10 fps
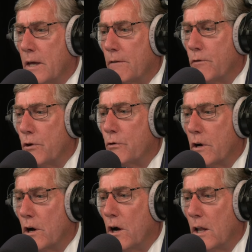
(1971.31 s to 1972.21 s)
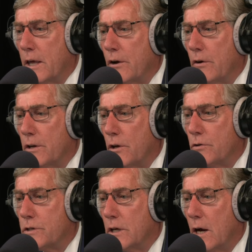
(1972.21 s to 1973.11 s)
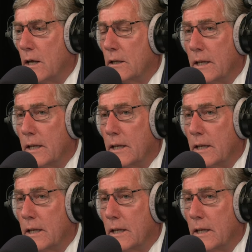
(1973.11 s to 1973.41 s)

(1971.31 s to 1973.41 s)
if you recall, here in Utah,